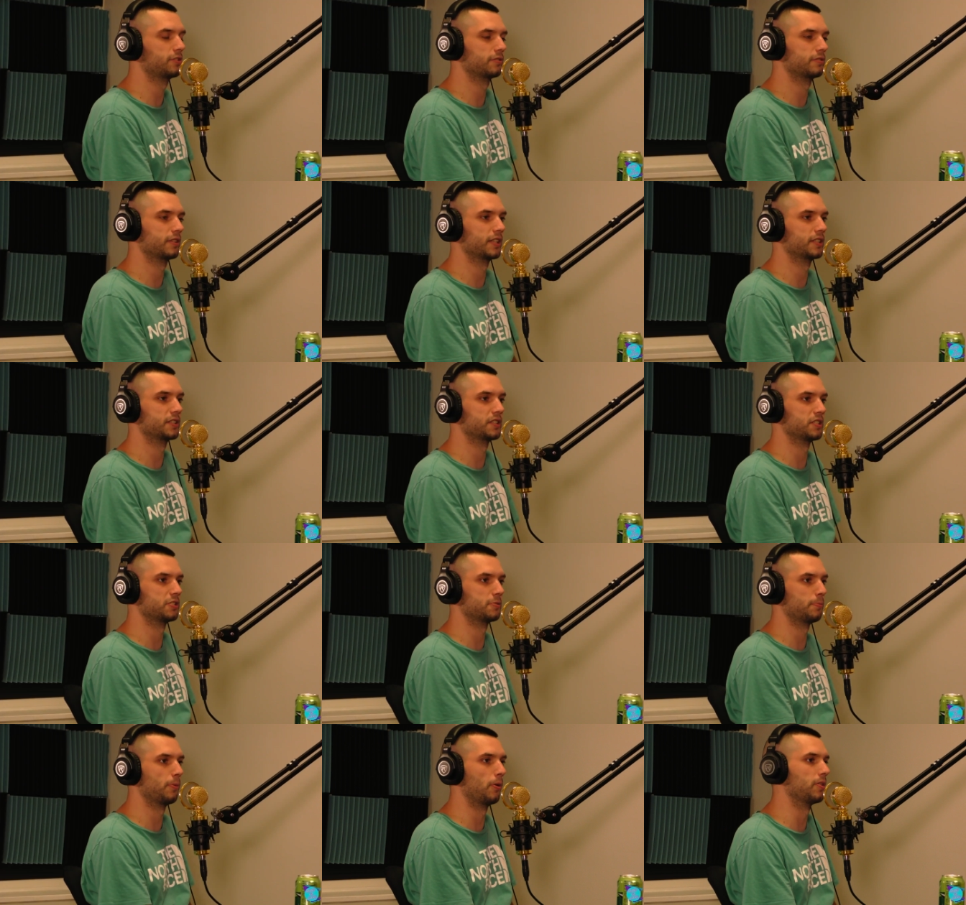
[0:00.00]
yeah. things
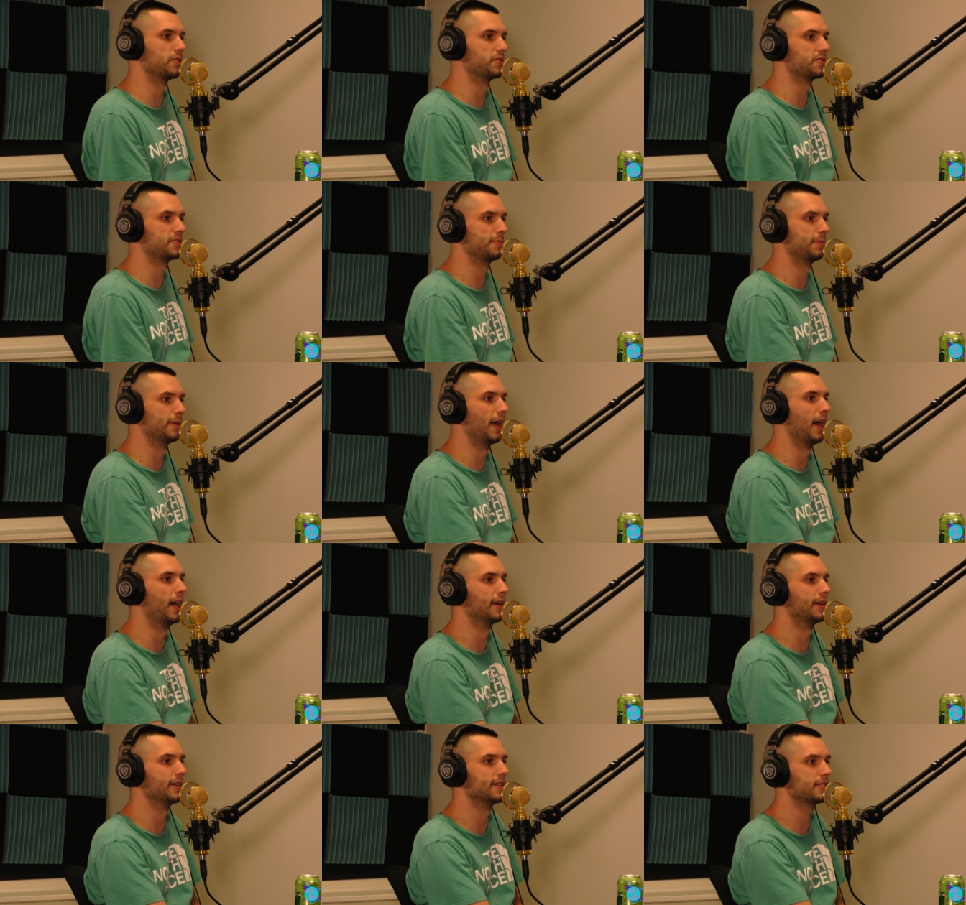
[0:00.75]
in sports. That was
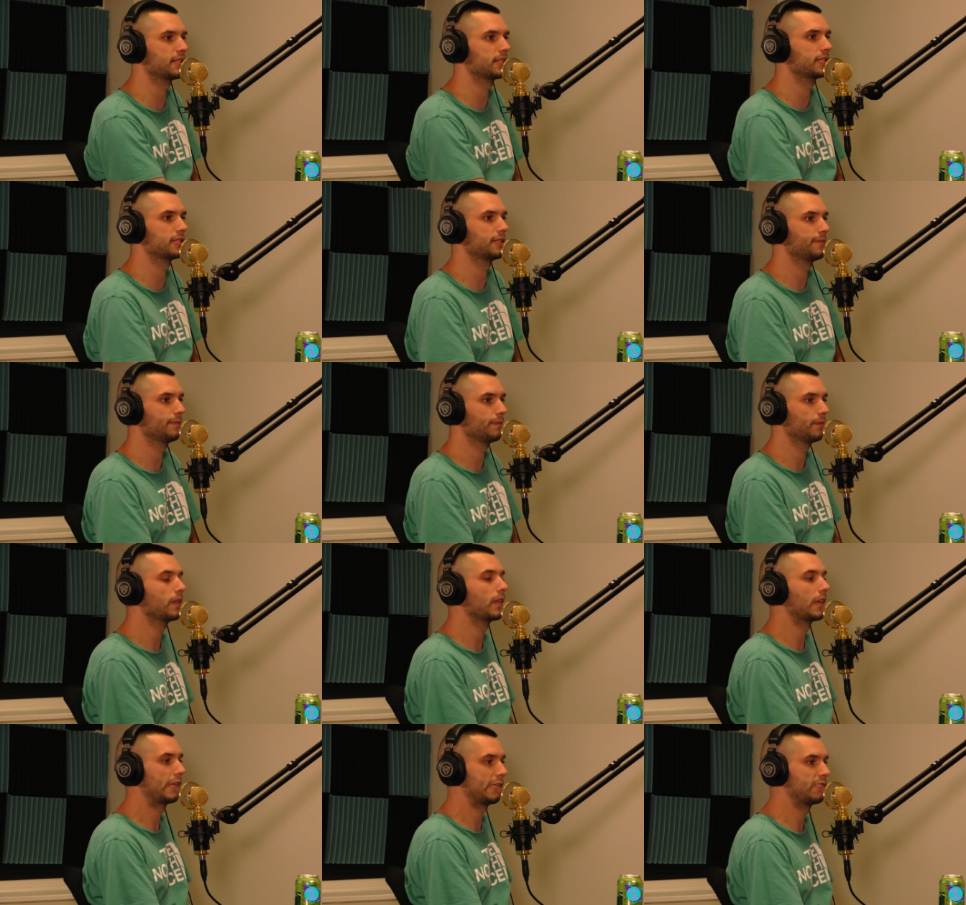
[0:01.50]
a good change they
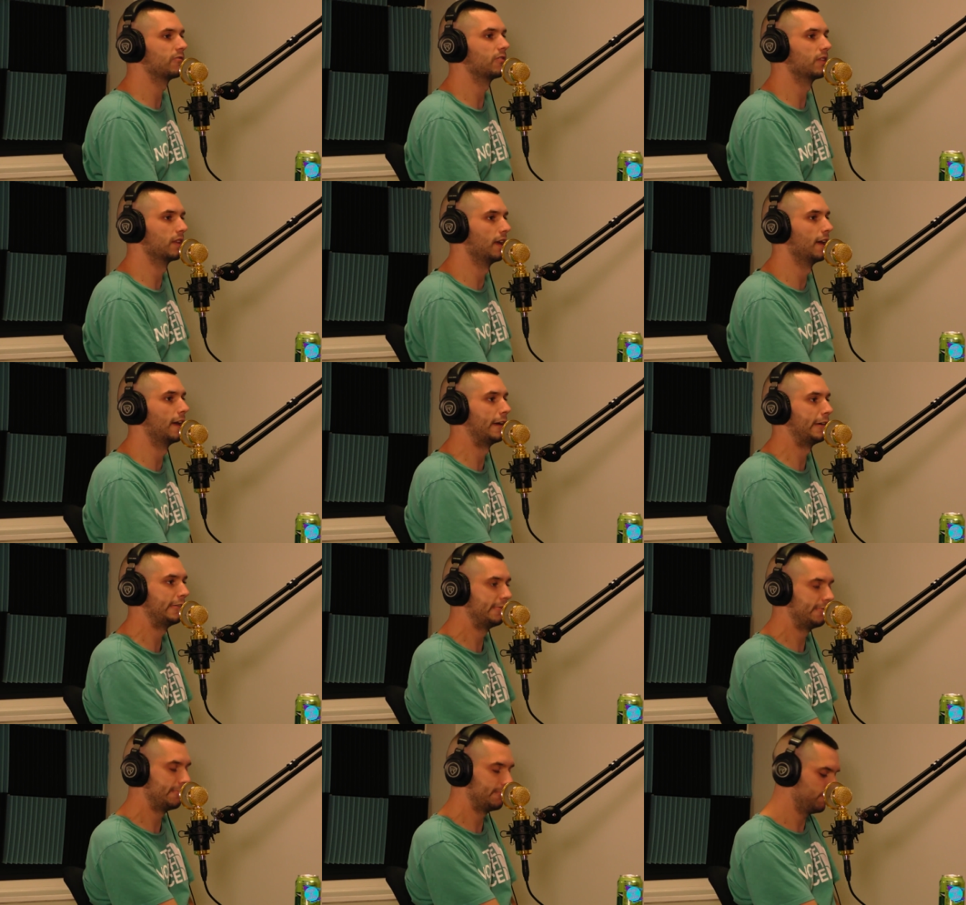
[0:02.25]
made. I yeah. enjoy
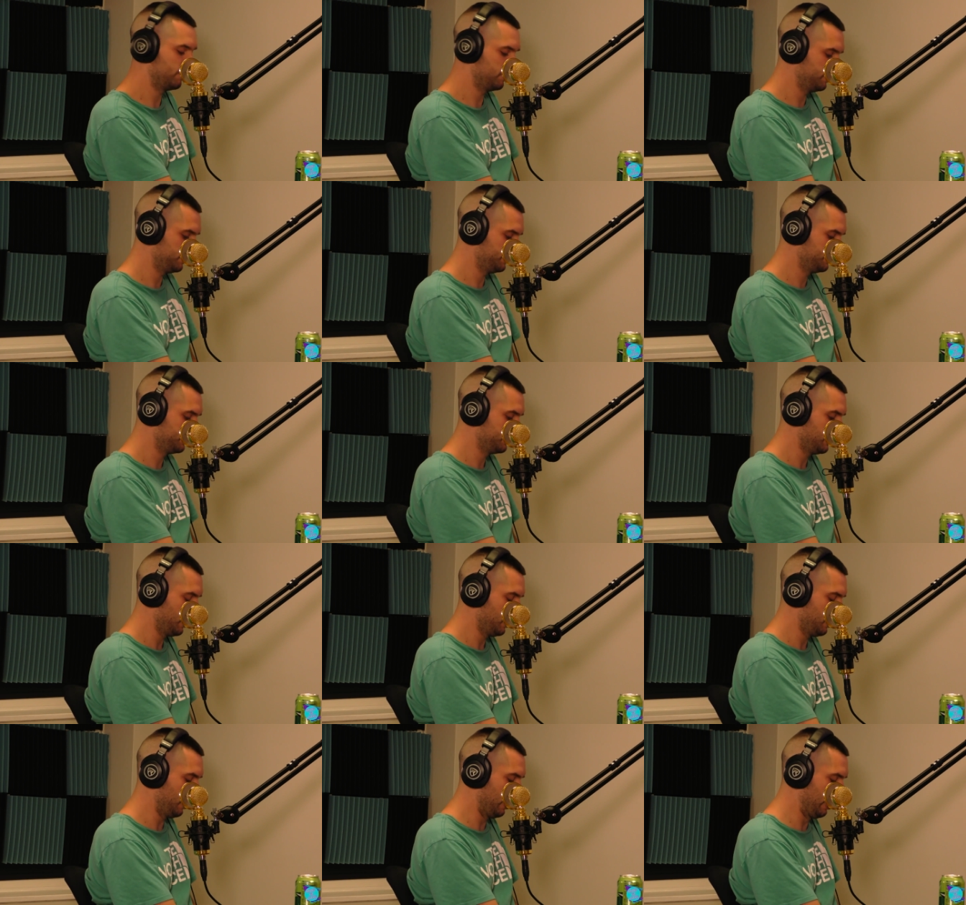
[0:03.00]
that one.
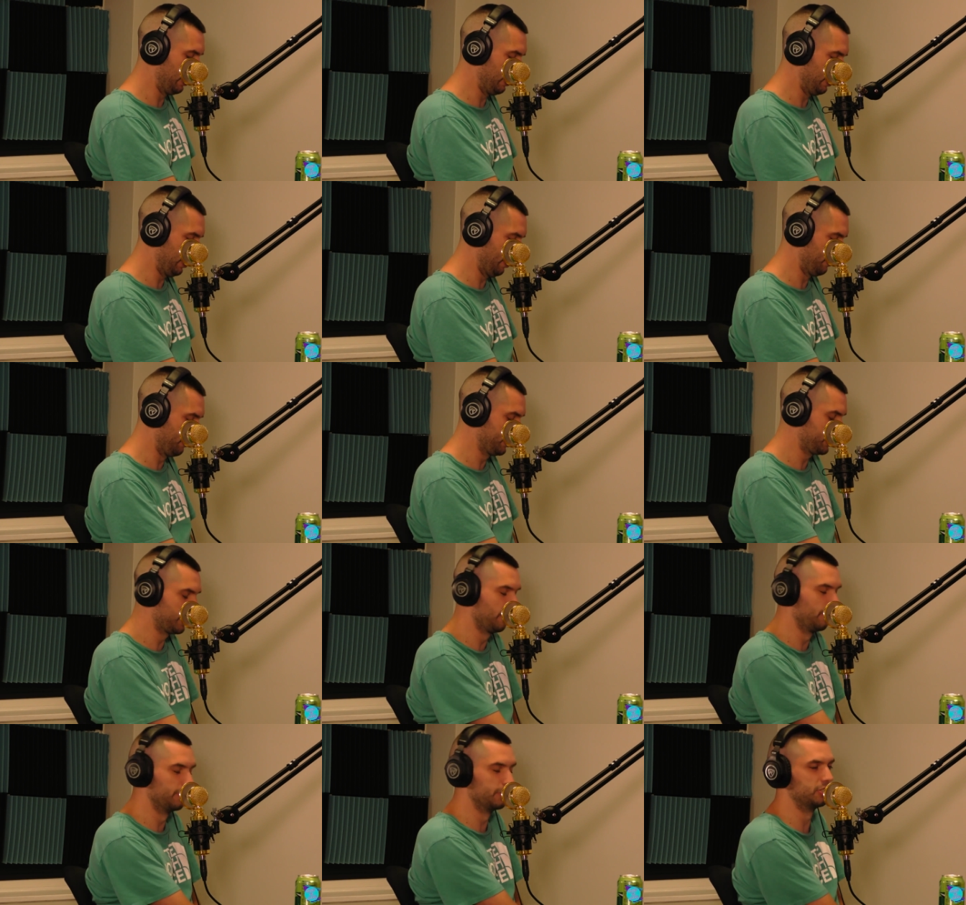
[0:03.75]
Uh, I
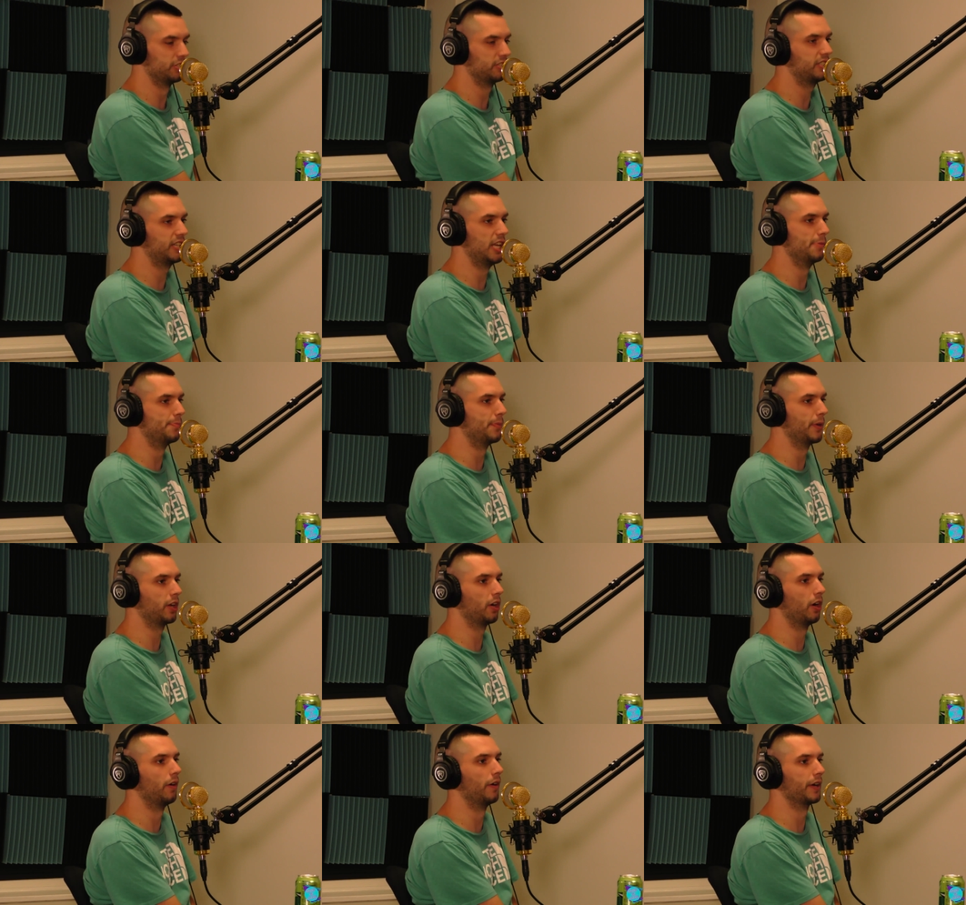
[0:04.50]
wish they would just keep
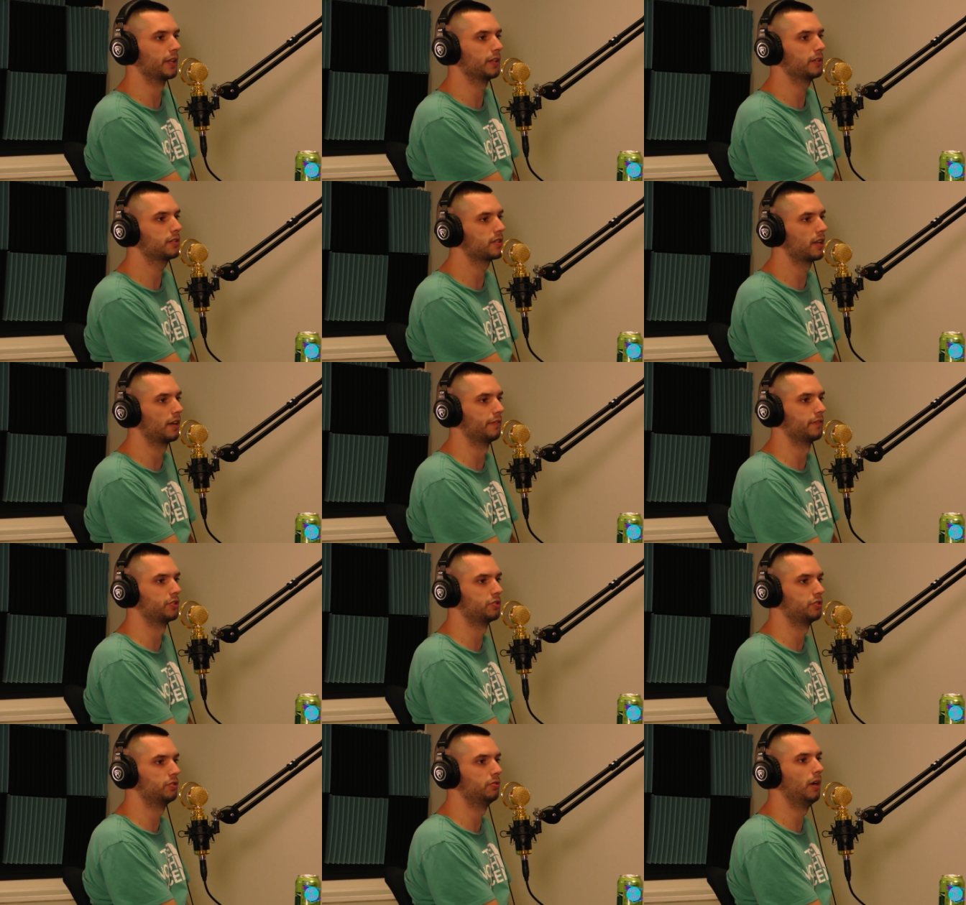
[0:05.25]
it going instead of
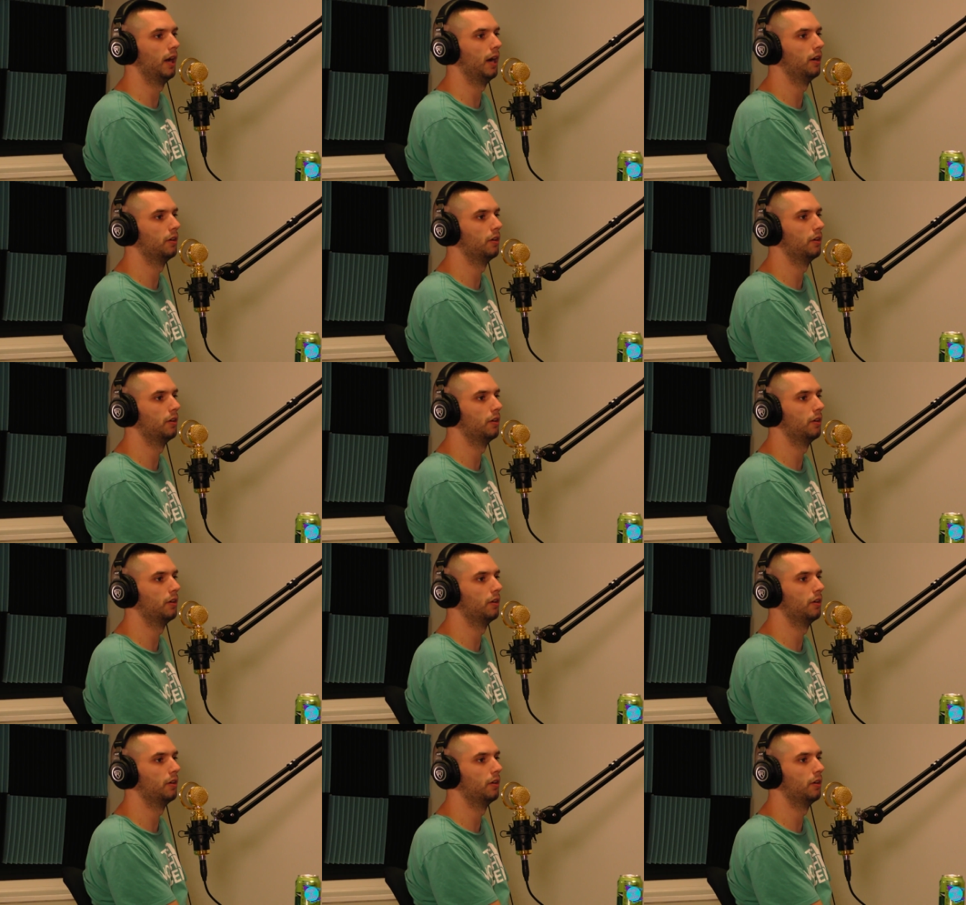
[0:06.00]
a shootout.